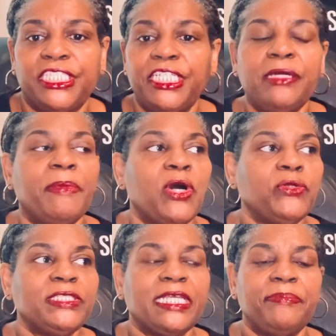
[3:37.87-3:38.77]

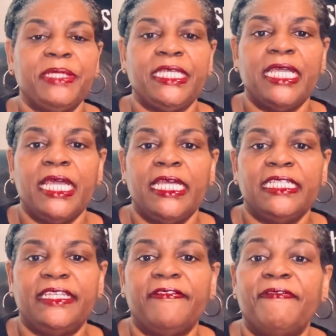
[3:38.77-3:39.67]
GMOs can be
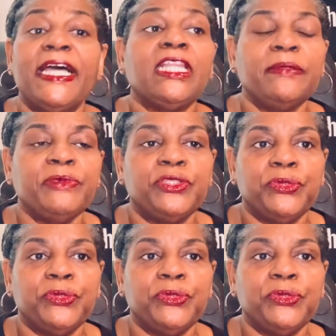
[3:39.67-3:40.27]
developed